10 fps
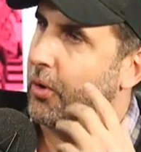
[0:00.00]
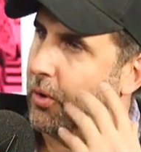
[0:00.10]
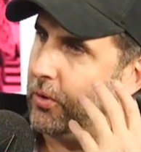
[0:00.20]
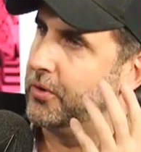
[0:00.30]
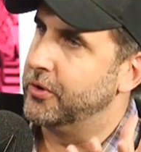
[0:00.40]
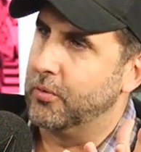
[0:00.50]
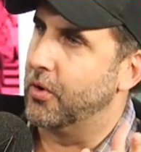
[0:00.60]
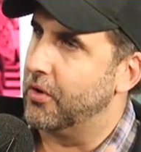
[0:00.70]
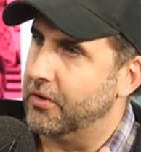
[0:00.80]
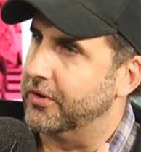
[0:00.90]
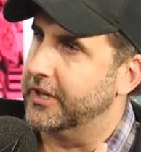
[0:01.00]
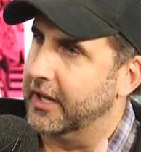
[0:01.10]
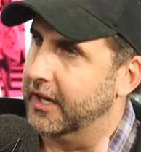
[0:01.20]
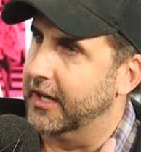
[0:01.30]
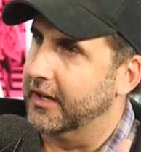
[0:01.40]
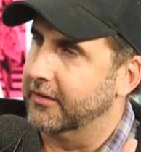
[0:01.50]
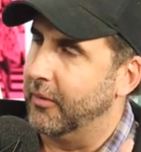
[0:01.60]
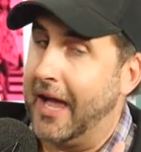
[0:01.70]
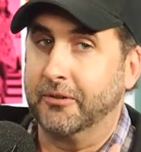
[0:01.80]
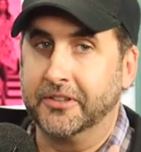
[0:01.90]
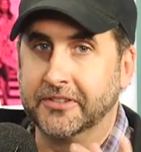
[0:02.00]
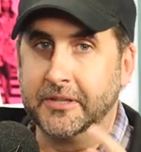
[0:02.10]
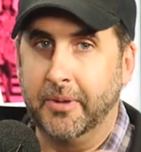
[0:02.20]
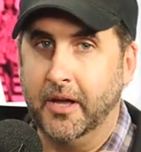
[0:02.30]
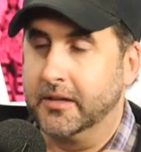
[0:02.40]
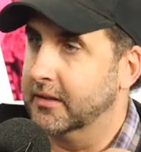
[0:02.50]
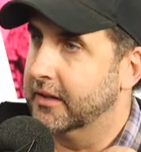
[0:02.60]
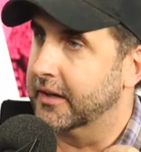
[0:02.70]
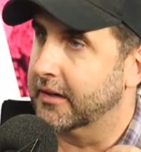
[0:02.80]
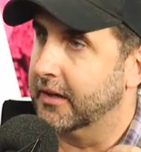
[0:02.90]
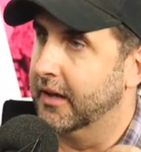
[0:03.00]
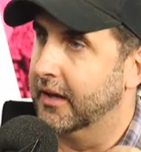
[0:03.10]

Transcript: whole new world. Wow, Disney pun there.